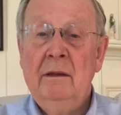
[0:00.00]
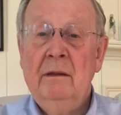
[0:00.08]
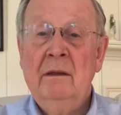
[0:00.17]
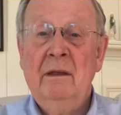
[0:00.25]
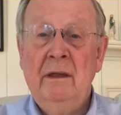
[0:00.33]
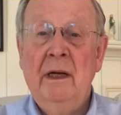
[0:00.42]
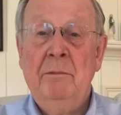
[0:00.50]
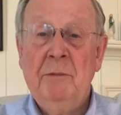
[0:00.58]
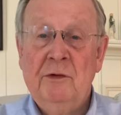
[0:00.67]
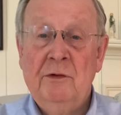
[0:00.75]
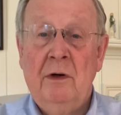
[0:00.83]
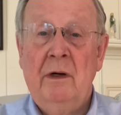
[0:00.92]
Clary, I'm
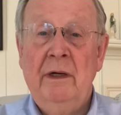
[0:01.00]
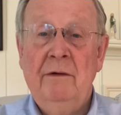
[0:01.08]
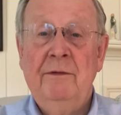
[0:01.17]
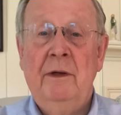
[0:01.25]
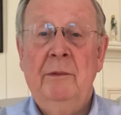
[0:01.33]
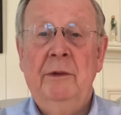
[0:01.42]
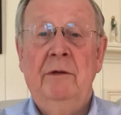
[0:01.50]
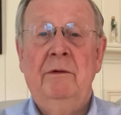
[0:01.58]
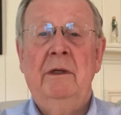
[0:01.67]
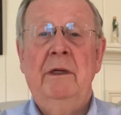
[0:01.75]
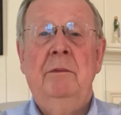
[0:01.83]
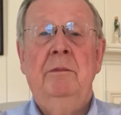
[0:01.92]
sorry if I'm
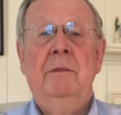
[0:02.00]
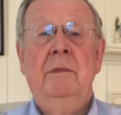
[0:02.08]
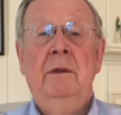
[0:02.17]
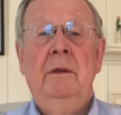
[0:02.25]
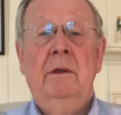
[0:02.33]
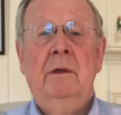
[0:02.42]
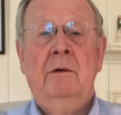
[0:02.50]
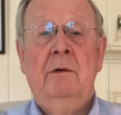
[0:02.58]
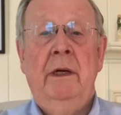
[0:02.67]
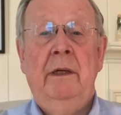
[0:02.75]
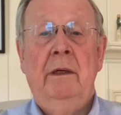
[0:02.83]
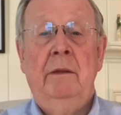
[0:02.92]
giving Lib
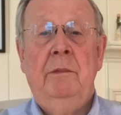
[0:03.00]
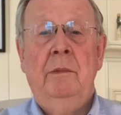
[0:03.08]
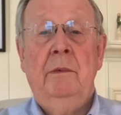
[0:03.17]
credit,